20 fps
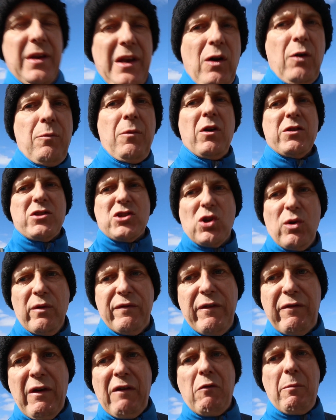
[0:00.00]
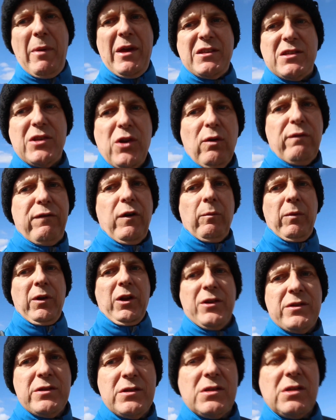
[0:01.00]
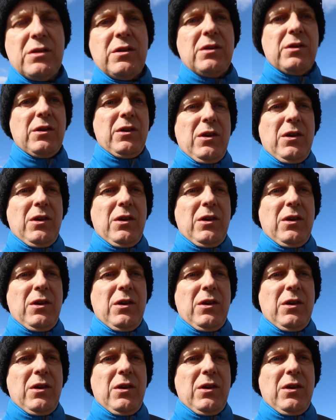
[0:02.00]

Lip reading: Now I'm not sure if you've ever been to Northumberland